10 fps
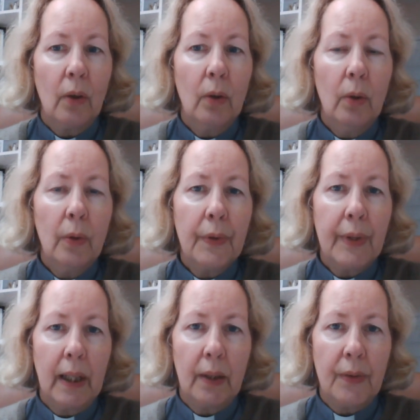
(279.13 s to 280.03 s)
All
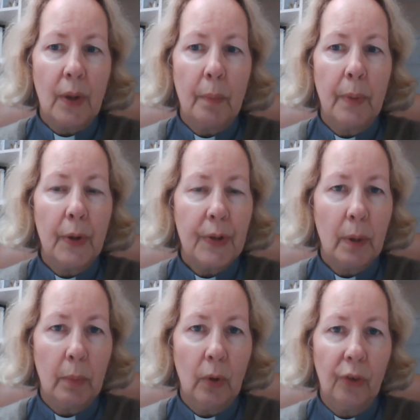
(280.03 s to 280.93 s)
things are
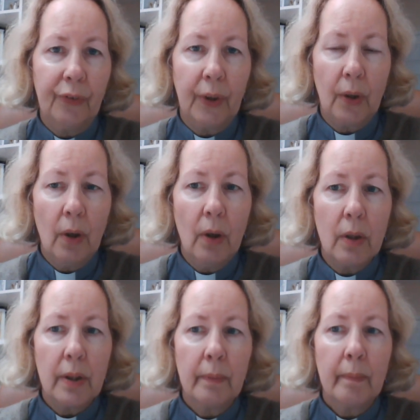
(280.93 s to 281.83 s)
possible for
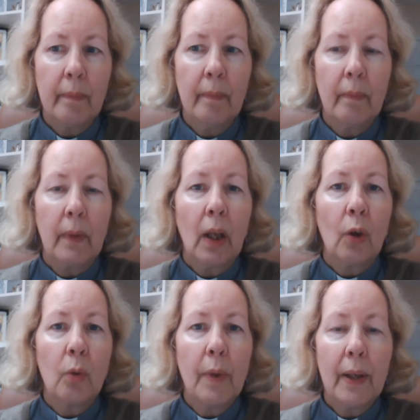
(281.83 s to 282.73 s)
God.
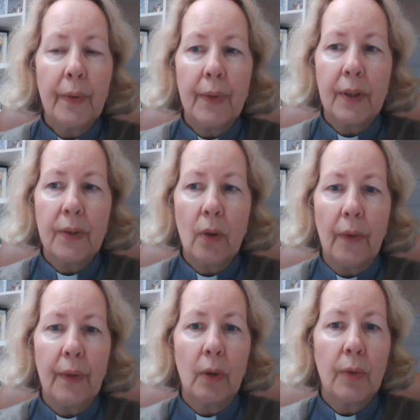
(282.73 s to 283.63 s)
Wealth is
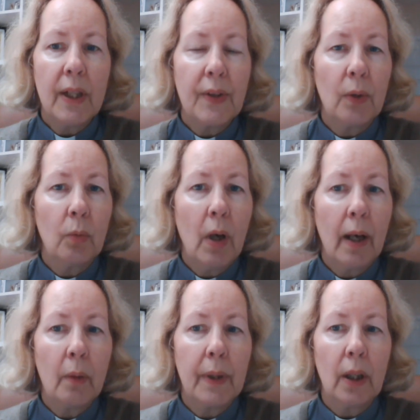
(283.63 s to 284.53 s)
not the reason
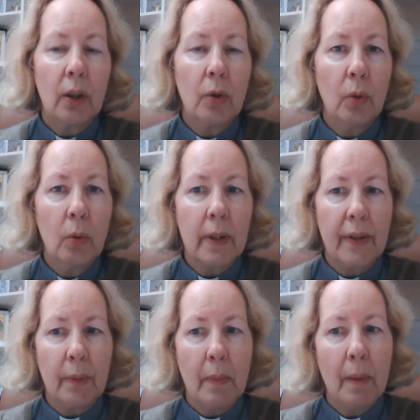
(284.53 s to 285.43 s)
why we are called
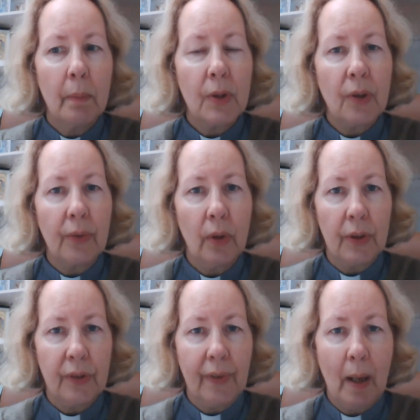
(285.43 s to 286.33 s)
as members of
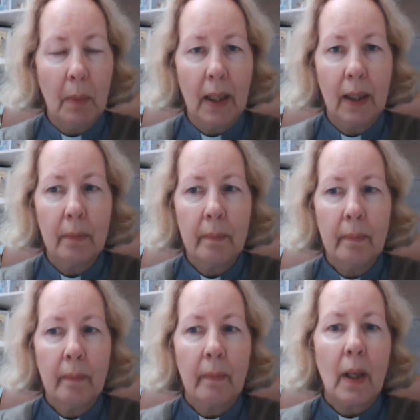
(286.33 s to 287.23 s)
God's family.
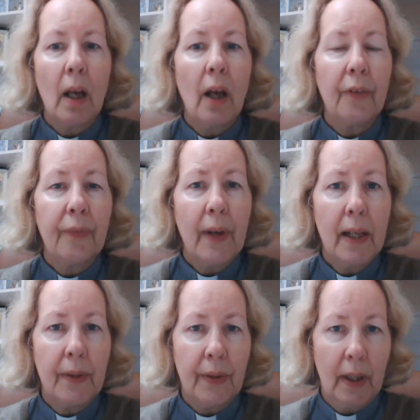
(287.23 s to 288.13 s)
Our
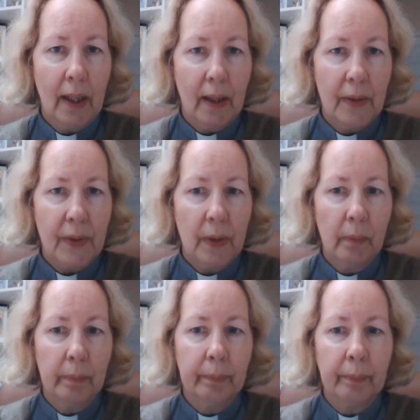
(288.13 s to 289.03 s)
faith is.
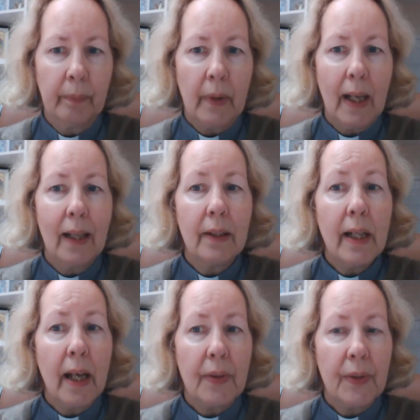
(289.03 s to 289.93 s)
And
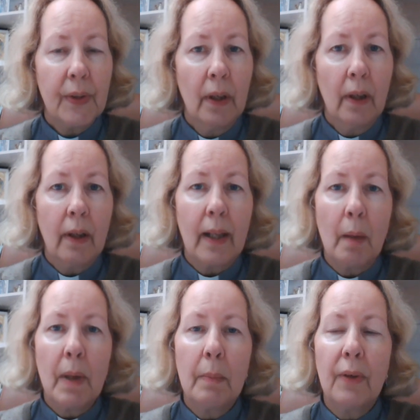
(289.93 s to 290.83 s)
yes, there
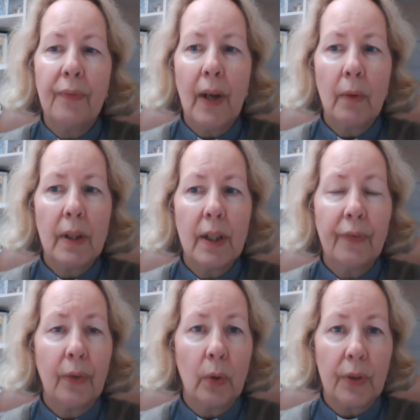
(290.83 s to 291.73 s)
may be very
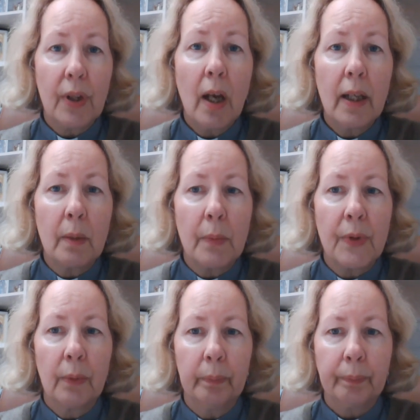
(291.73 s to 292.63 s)
difficult times